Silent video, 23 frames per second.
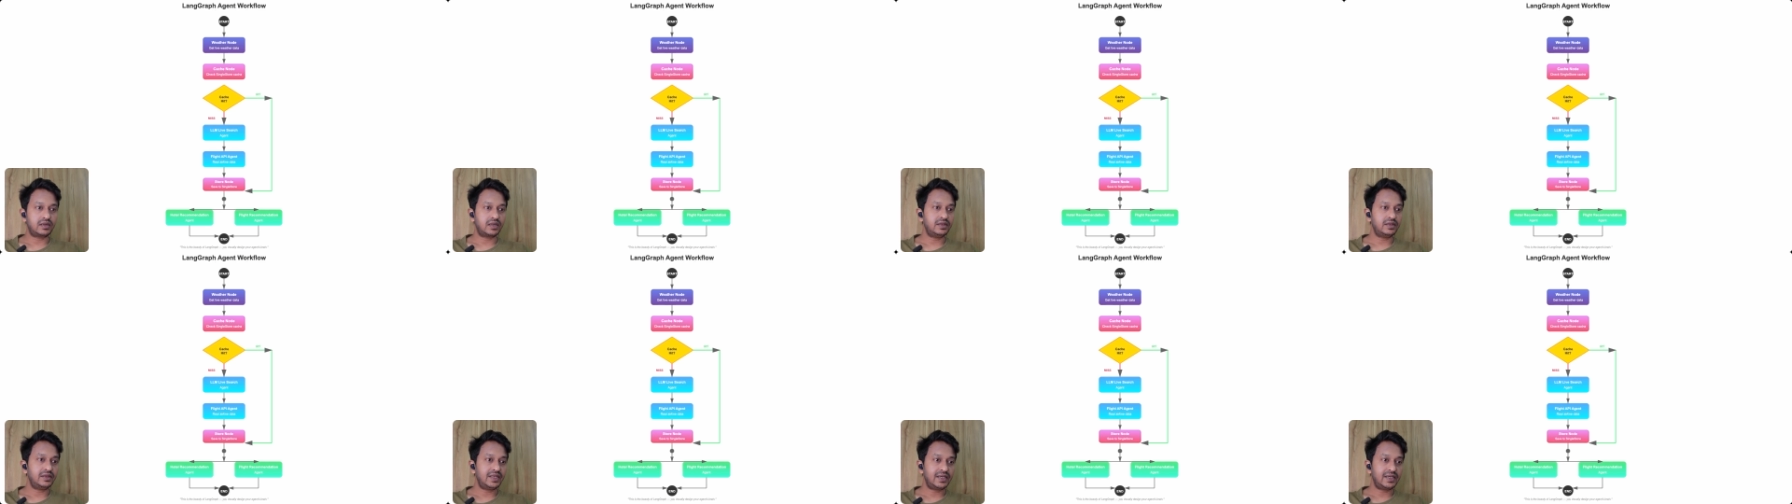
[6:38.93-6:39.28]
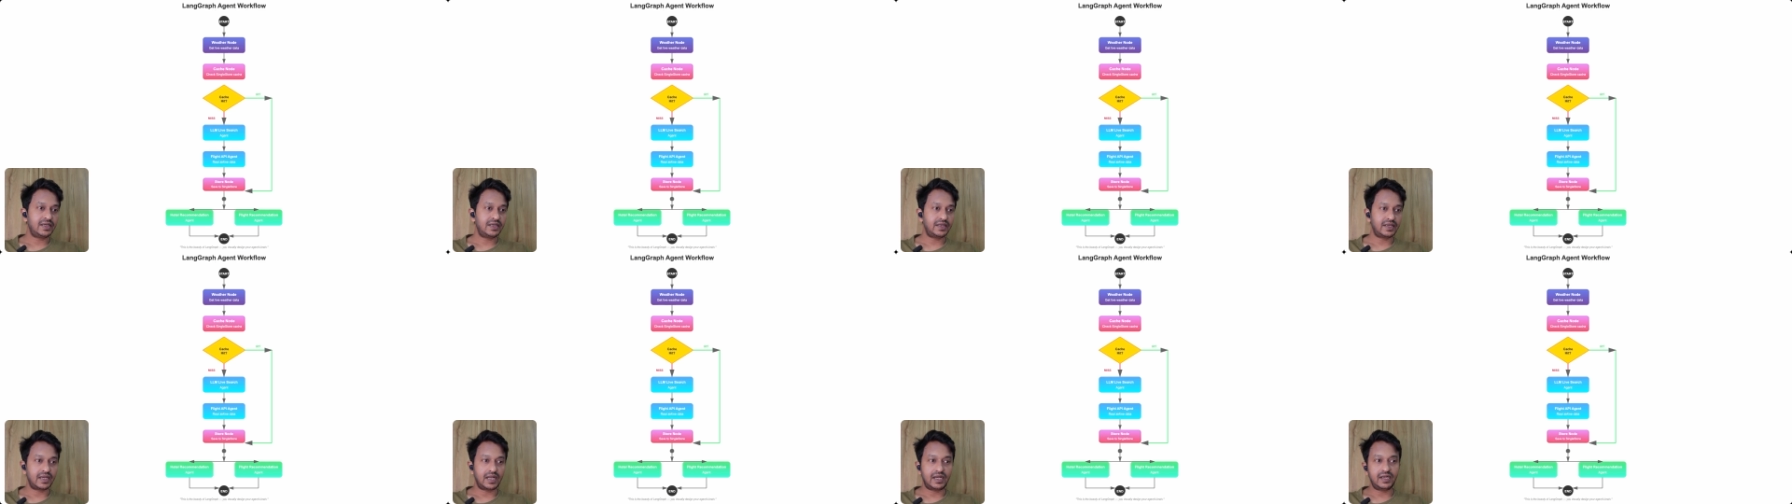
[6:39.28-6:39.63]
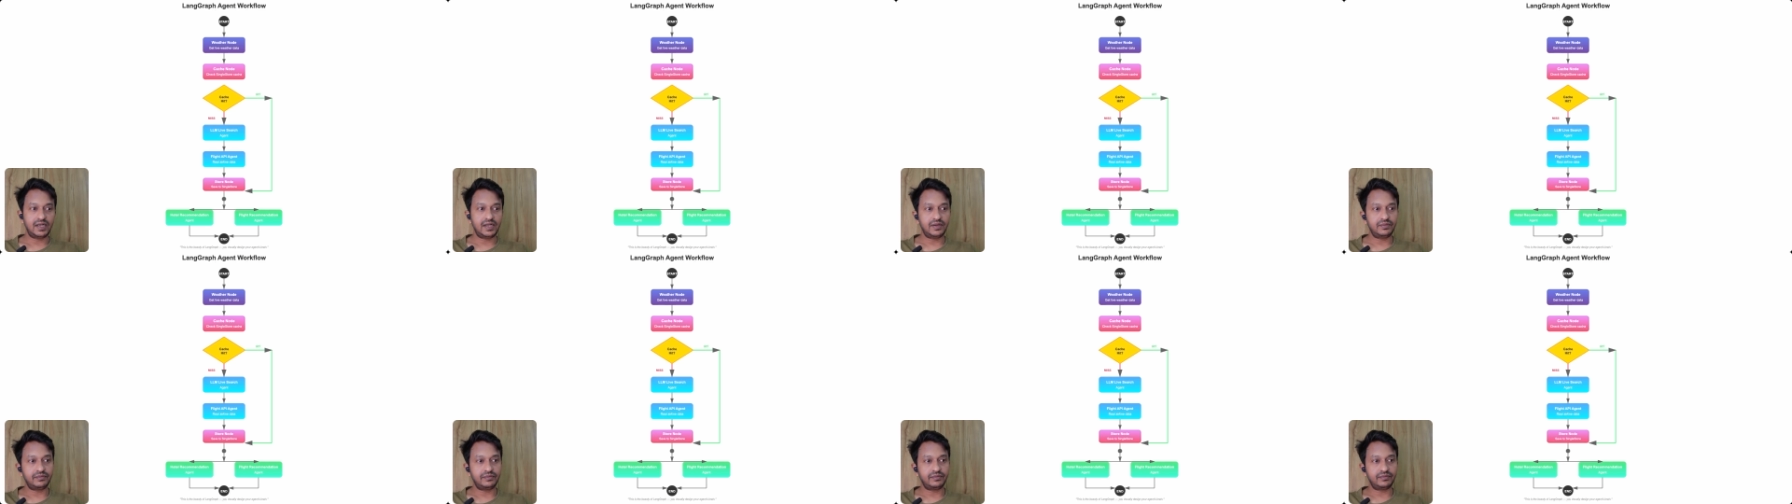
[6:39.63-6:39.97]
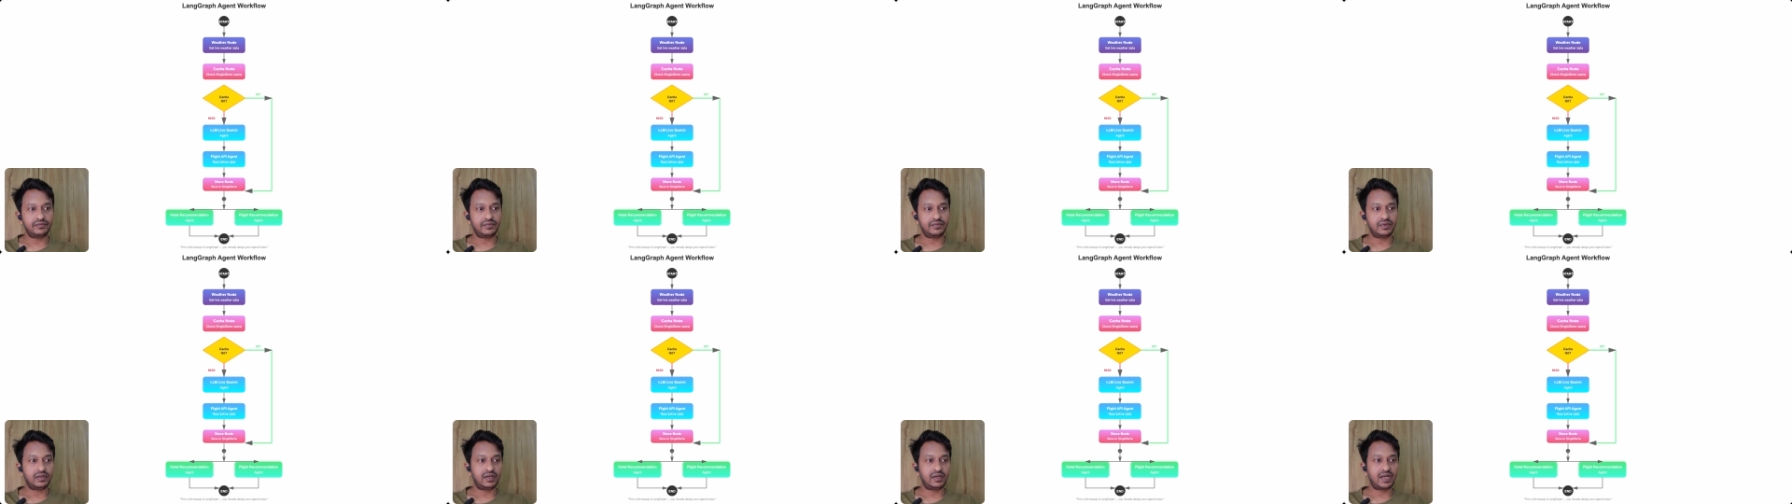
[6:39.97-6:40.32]
run the
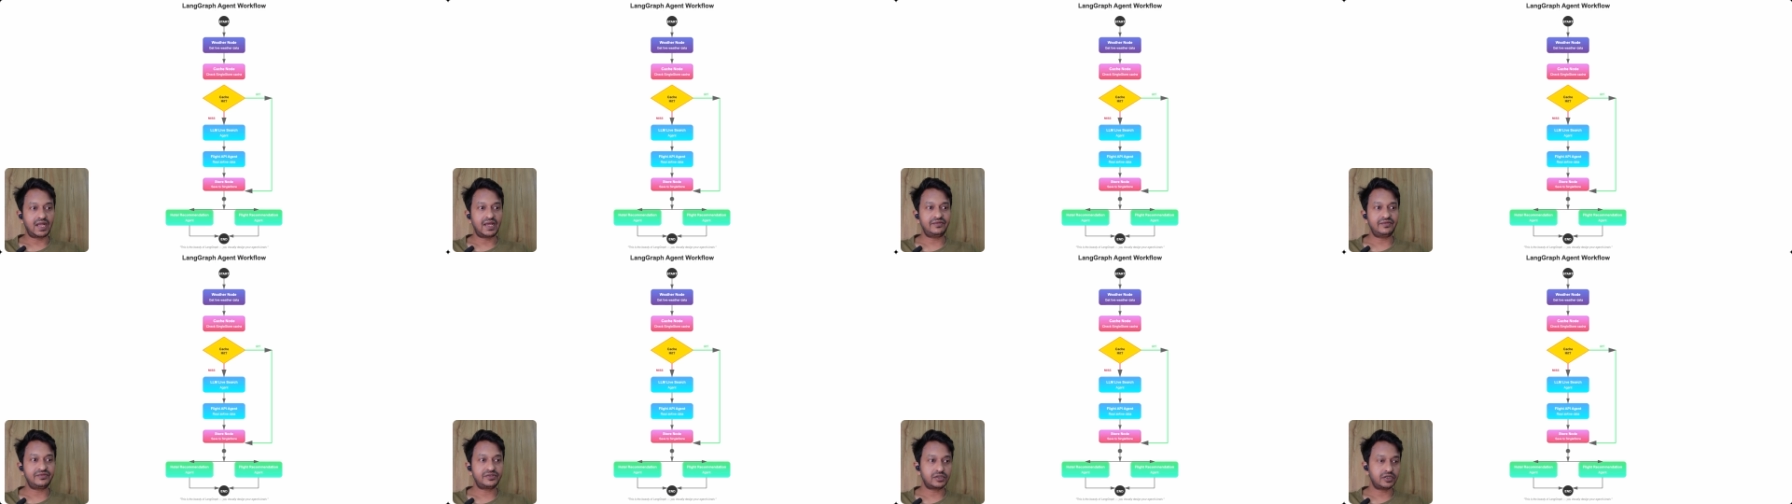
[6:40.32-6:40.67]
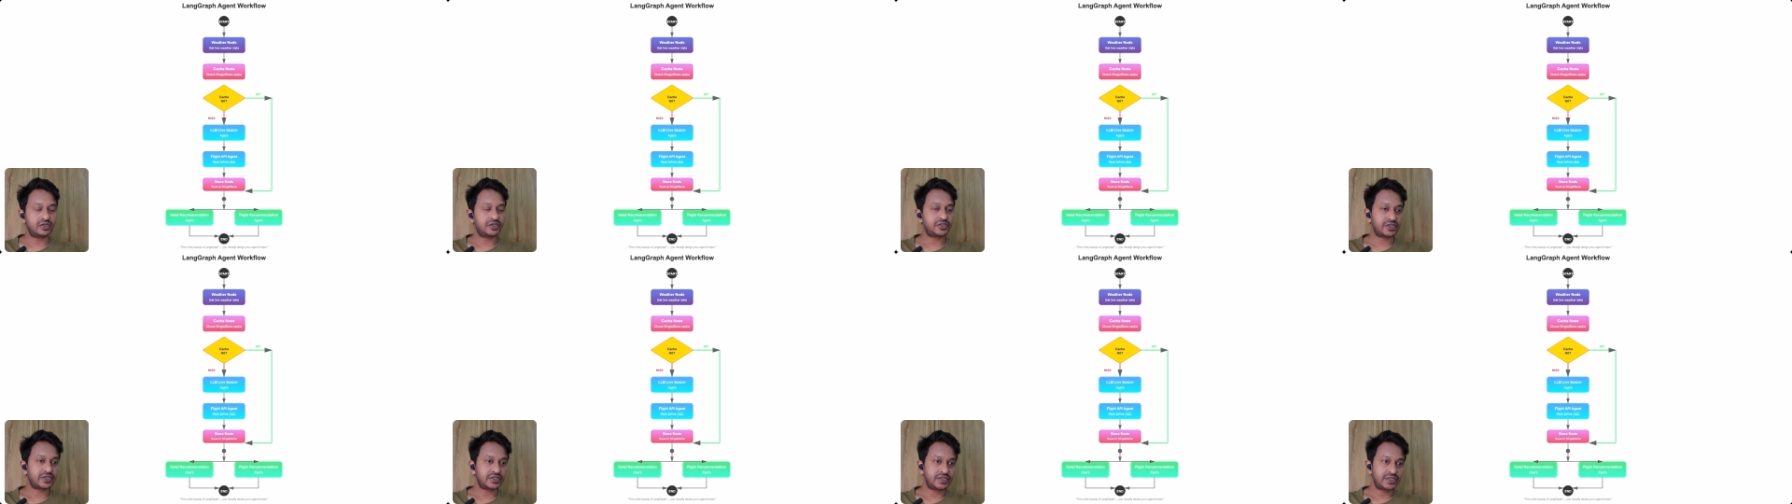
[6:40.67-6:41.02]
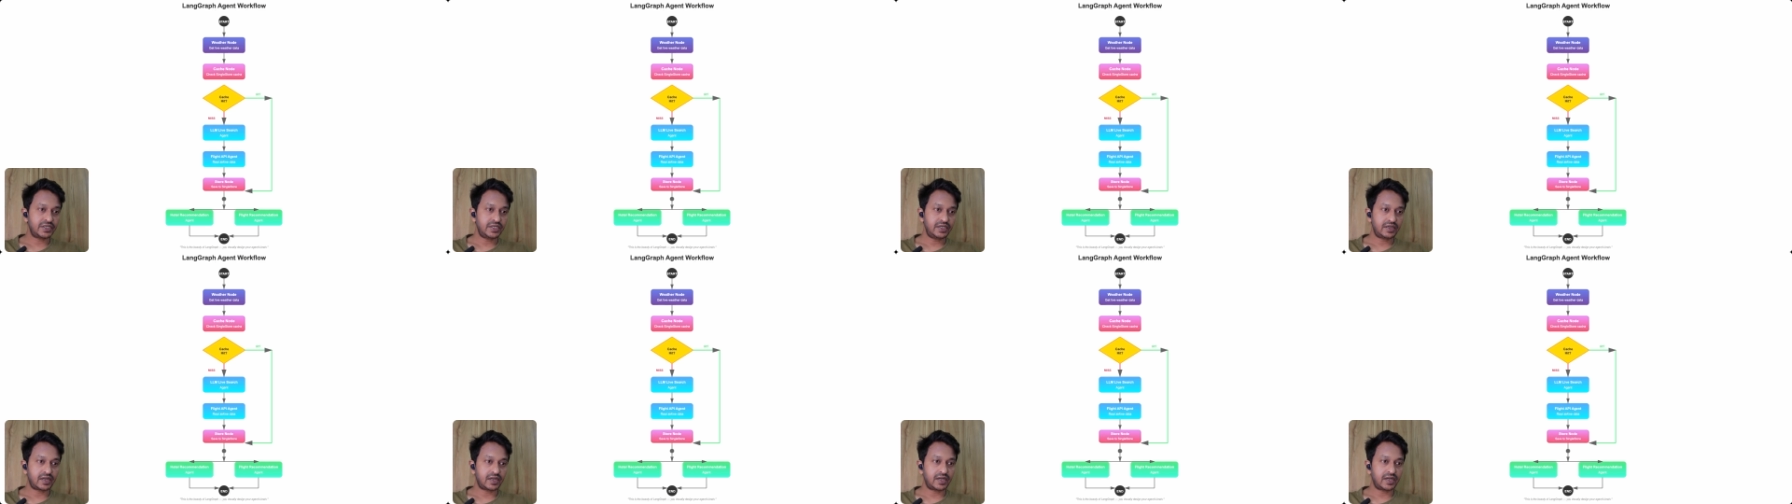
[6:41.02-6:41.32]
LLM live search agent,